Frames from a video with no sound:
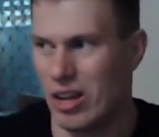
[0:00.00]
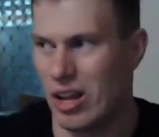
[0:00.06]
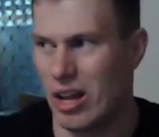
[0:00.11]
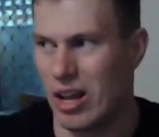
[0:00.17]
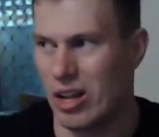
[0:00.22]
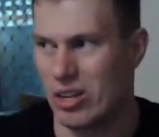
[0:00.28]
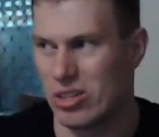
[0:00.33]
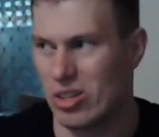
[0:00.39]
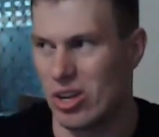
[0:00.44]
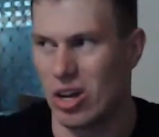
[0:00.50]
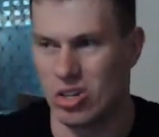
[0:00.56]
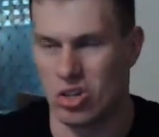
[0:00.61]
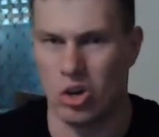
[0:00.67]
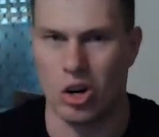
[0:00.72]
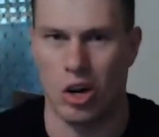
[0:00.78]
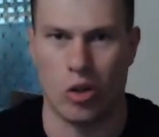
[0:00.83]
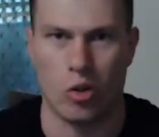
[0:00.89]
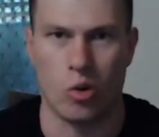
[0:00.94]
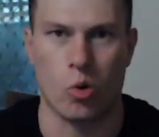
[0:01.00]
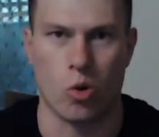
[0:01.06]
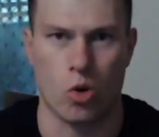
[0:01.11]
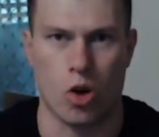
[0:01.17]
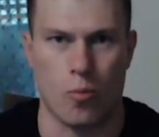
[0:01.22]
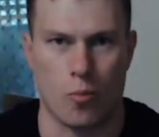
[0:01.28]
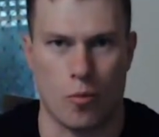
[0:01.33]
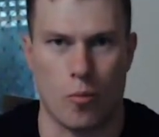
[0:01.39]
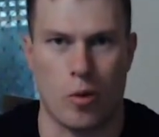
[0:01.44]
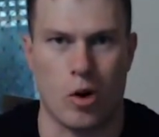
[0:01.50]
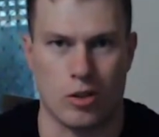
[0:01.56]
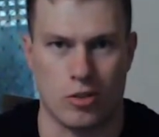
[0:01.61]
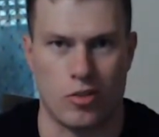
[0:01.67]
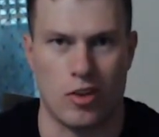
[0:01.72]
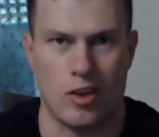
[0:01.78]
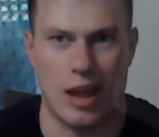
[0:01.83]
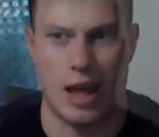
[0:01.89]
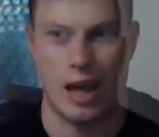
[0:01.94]
a tiny little compromise for
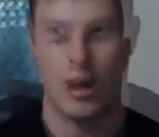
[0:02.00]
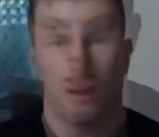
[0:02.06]
now.